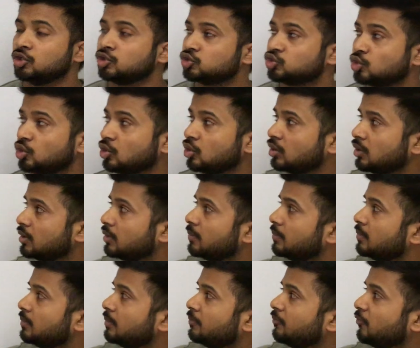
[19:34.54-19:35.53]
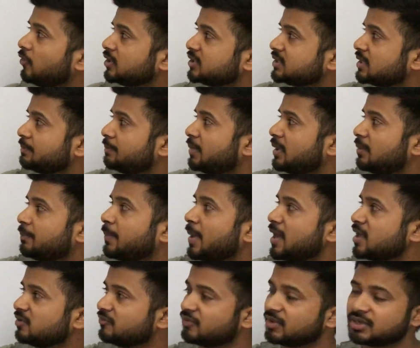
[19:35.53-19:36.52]
So for example,
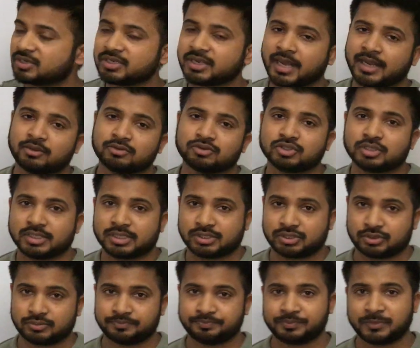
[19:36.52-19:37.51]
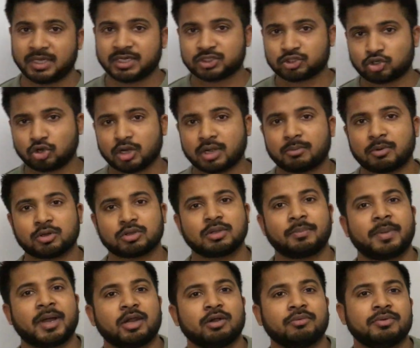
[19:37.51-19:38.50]
pyruvate dehydrogenase, let's talk about the
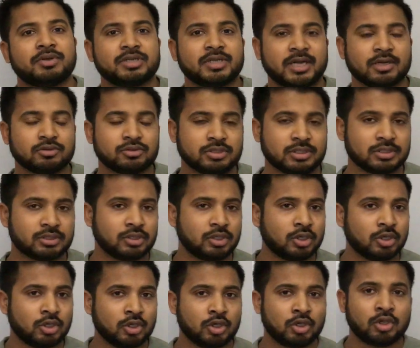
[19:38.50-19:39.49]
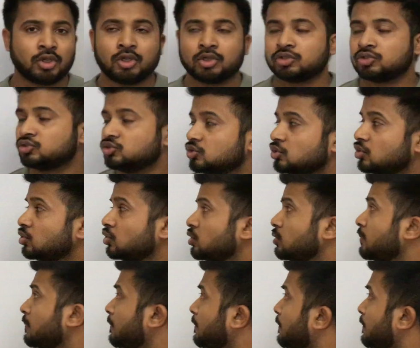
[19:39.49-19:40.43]
pyruvate dehydrogenase. So